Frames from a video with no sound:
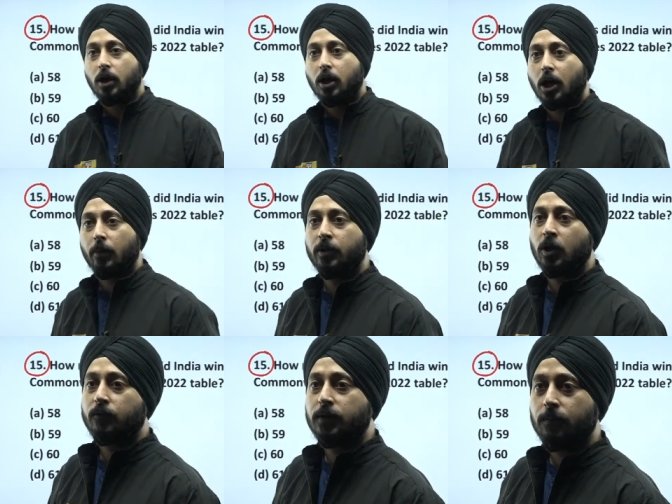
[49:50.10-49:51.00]
How many
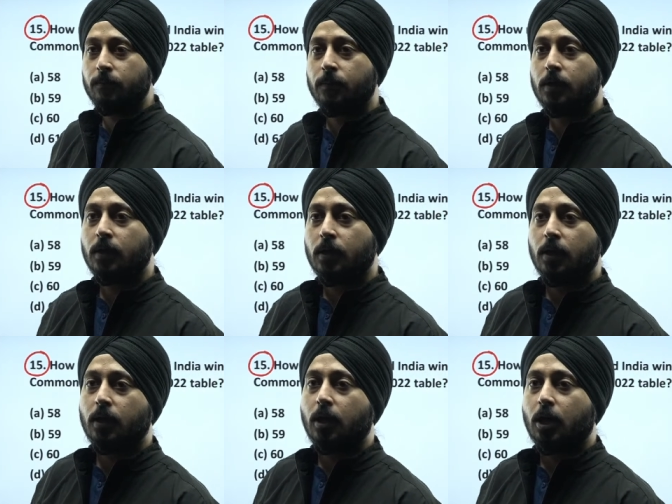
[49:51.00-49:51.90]
of them?
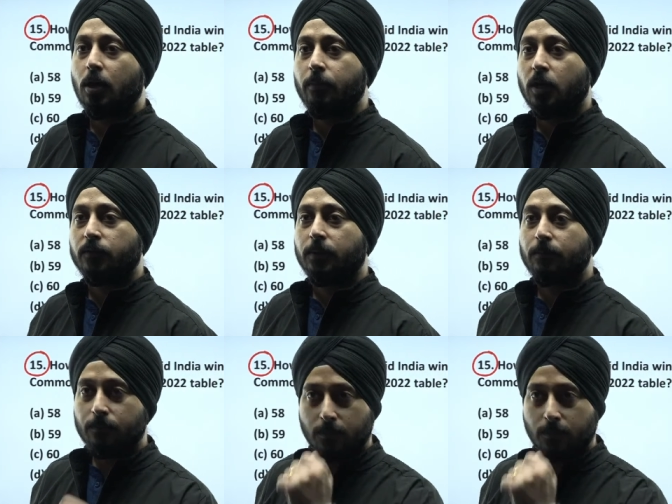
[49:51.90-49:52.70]
How many of them?